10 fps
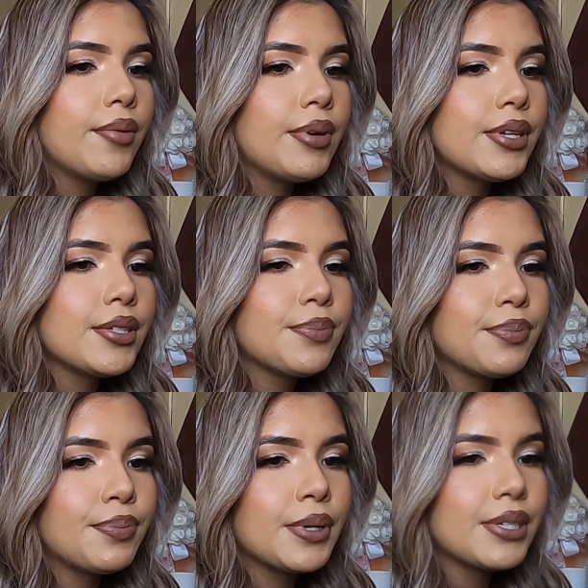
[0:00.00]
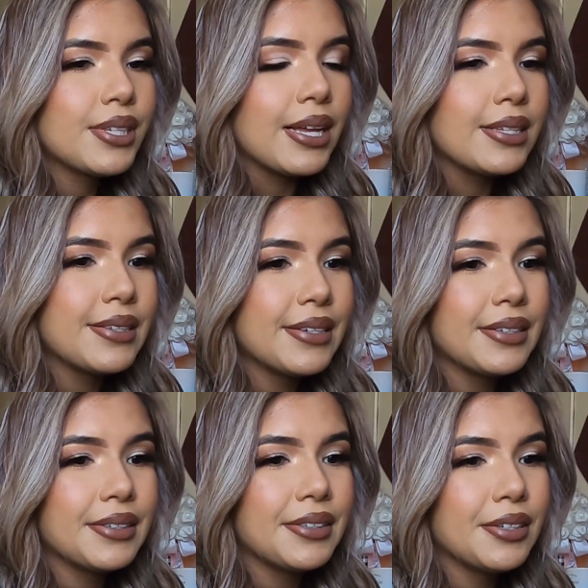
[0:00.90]
Let me just precise
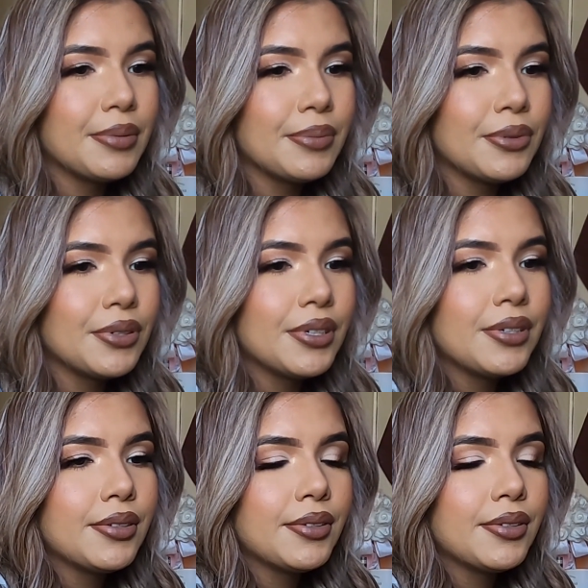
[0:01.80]
it a little bit more.